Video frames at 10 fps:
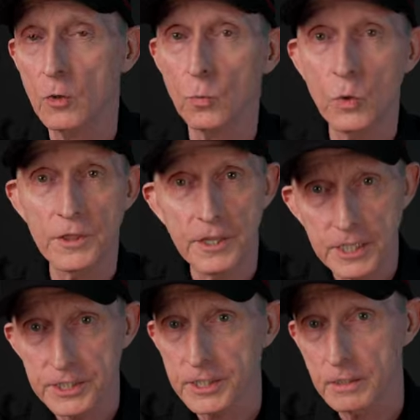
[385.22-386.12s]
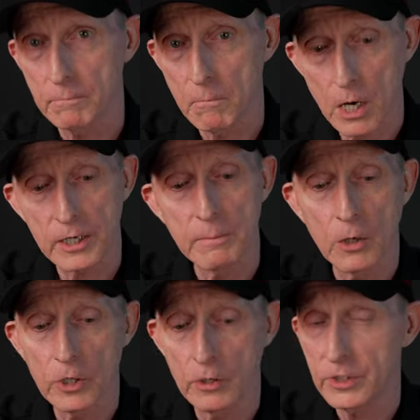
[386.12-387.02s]
With this
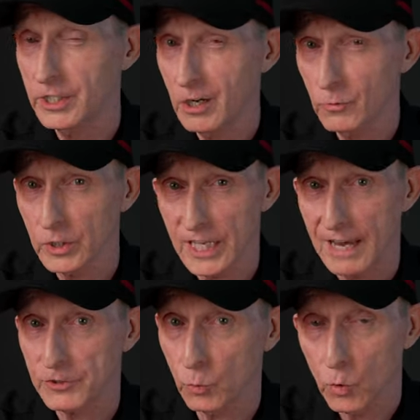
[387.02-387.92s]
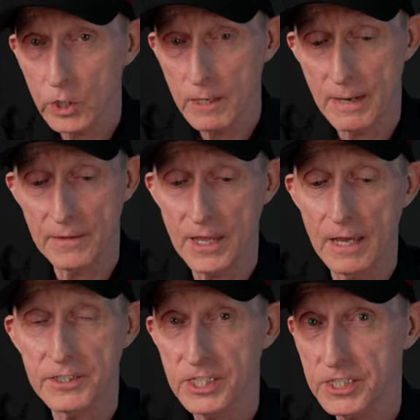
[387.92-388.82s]
Monimoto, you don't really have to worry about
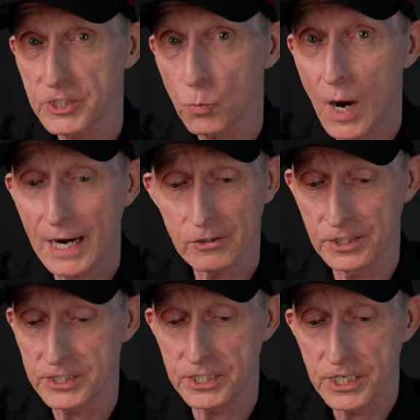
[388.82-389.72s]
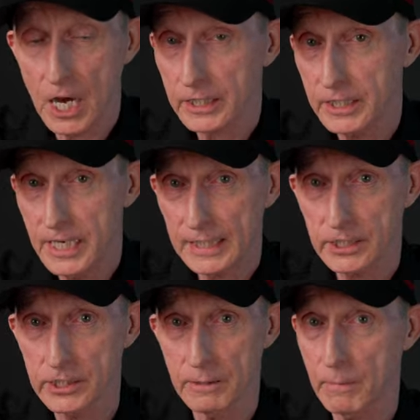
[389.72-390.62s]
that since it's wireless. It's not
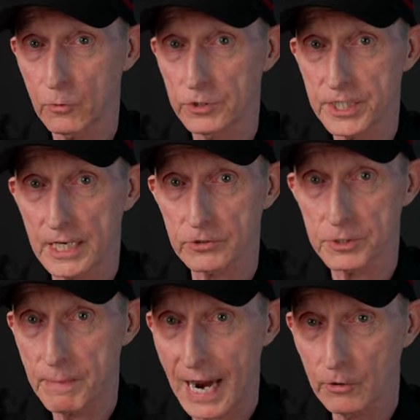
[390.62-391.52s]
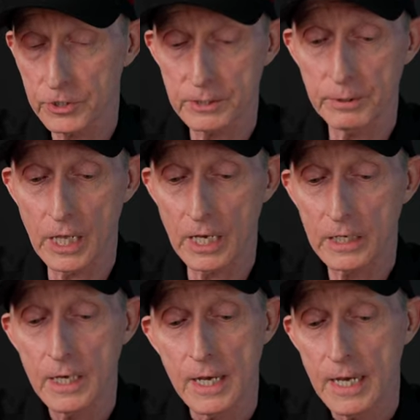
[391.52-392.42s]
connected to the motorcycle's power
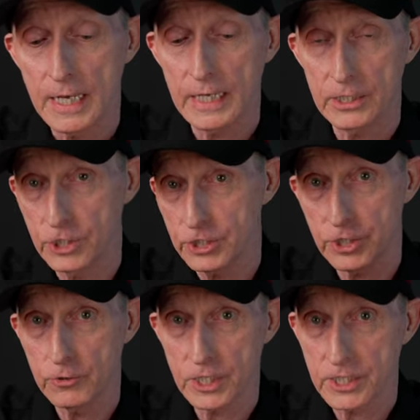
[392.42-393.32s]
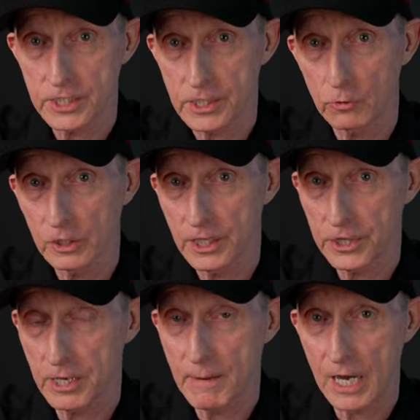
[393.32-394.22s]
supply. It just uses its own
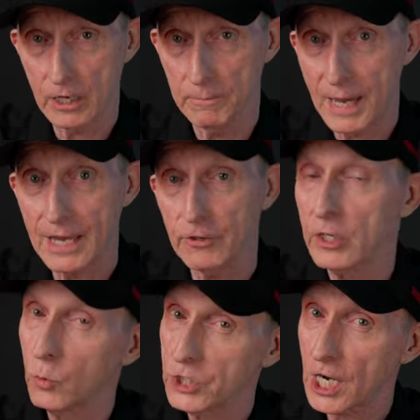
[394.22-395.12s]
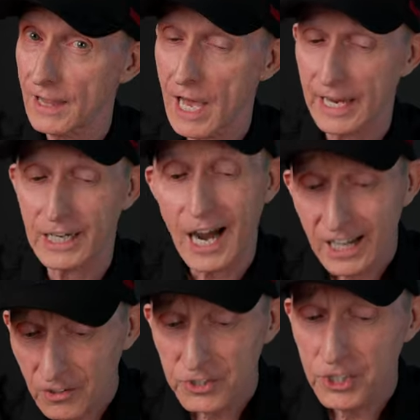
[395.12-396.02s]
lithium-ion battery, which I like. I
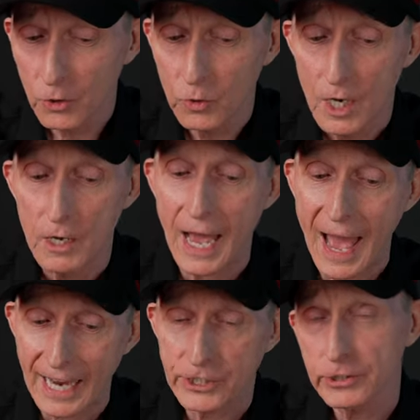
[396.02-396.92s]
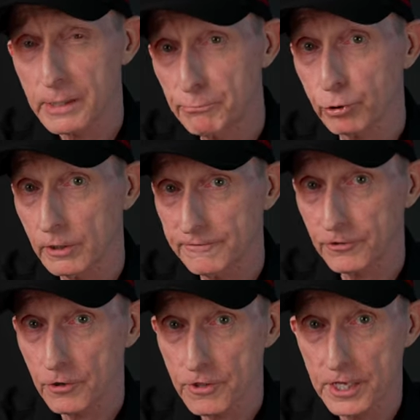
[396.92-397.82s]
also actually
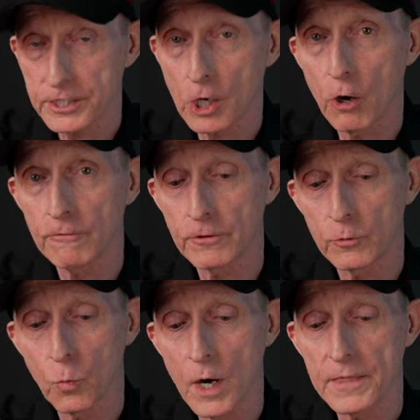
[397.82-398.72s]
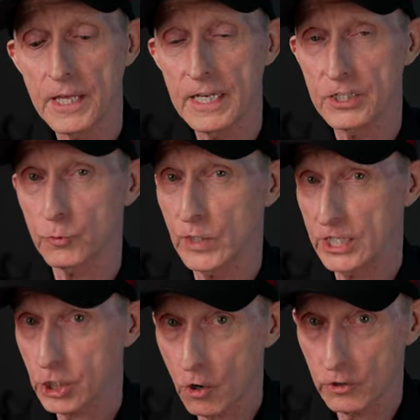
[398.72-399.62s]
prefer this over one that is
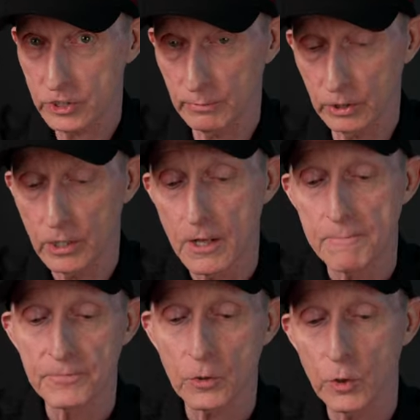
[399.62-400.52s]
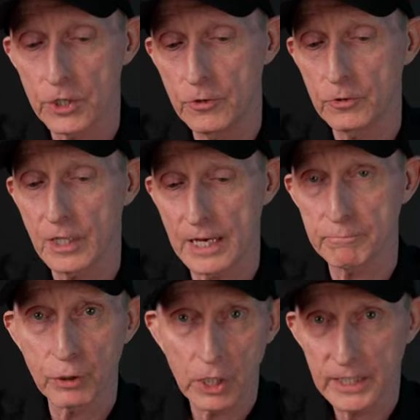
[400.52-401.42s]
rechargeable, where you
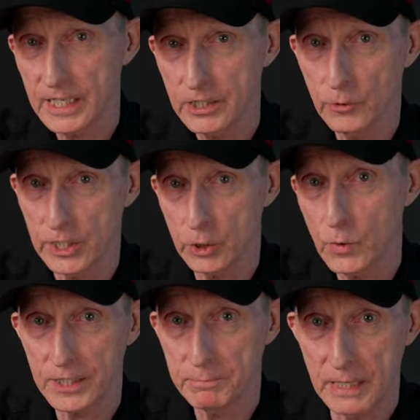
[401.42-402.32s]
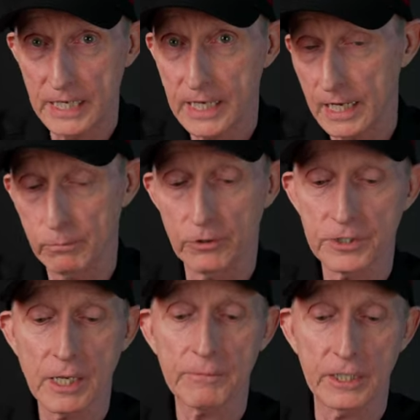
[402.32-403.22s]
like plug it into a USB cable or
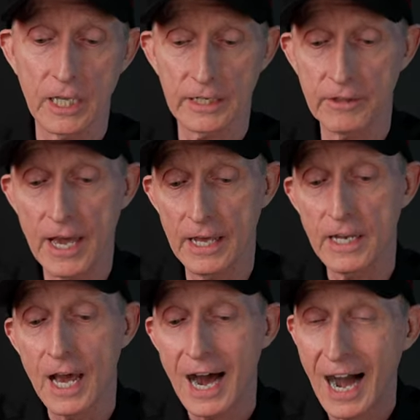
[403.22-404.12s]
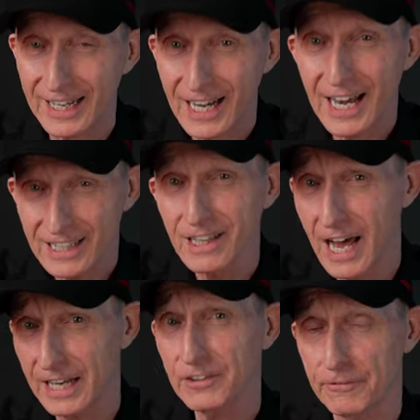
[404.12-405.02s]
something like that. I kind of
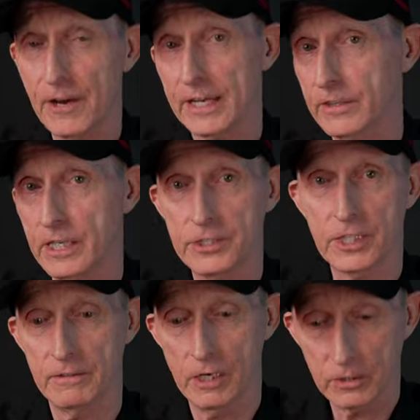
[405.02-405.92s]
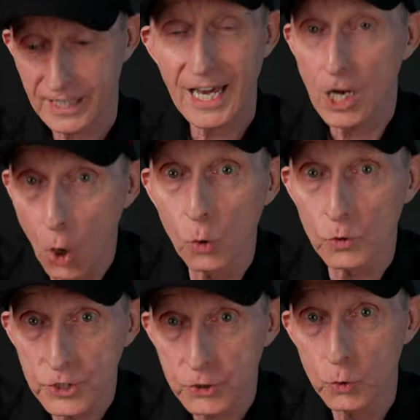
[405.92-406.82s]
like the fact that it's kind of
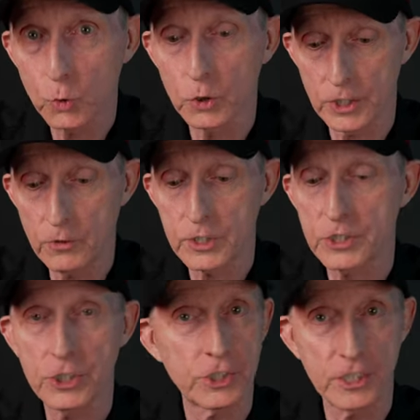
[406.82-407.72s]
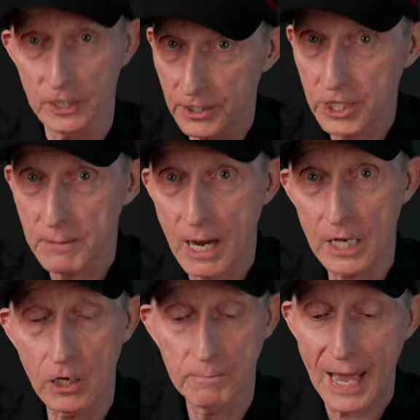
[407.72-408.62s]
old school, uses just
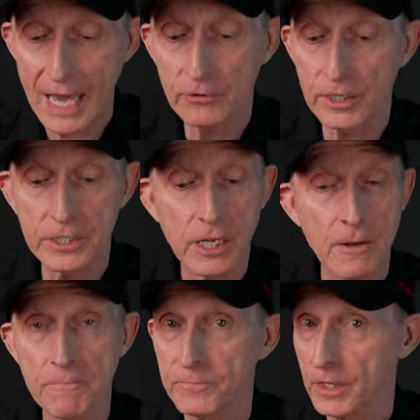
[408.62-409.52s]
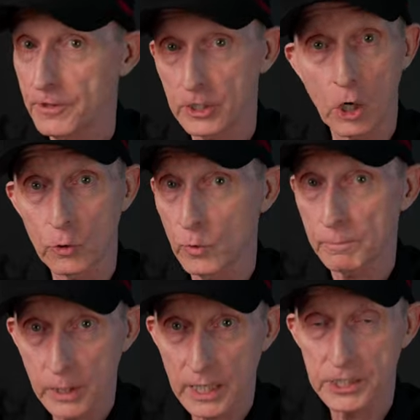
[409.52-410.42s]
lithium-ion batteries that are
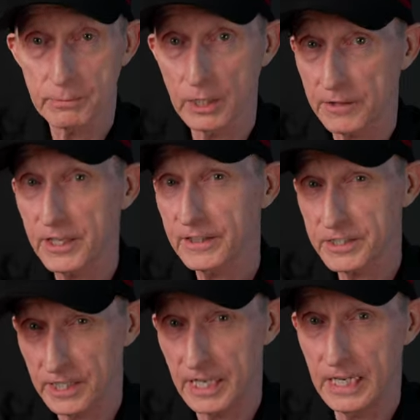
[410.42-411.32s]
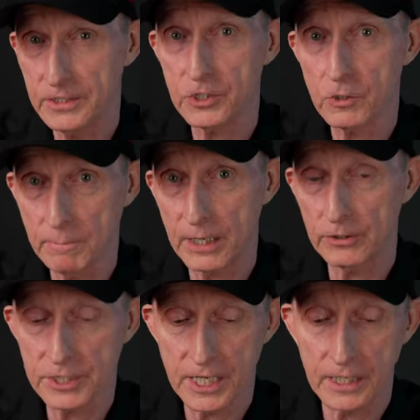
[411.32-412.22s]
replaceable. I think that's an easier,
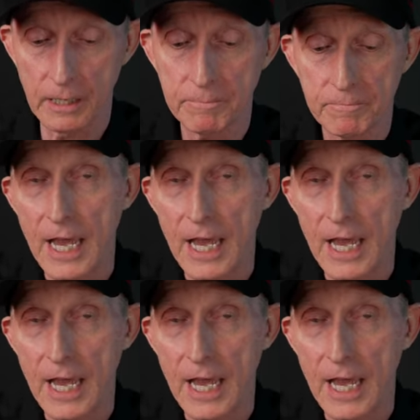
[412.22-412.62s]
better setup.